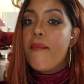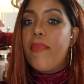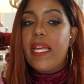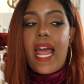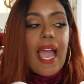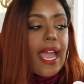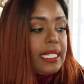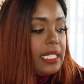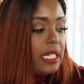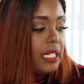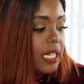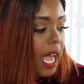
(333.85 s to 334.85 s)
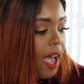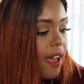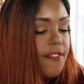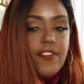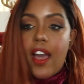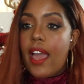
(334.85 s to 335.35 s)
but I did
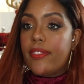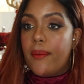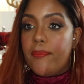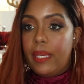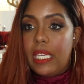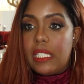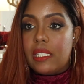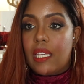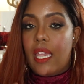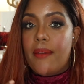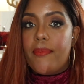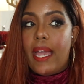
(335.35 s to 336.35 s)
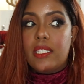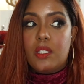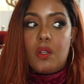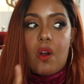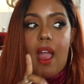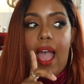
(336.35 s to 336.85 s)
not find the mist in my
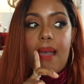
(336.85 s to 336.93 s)
store.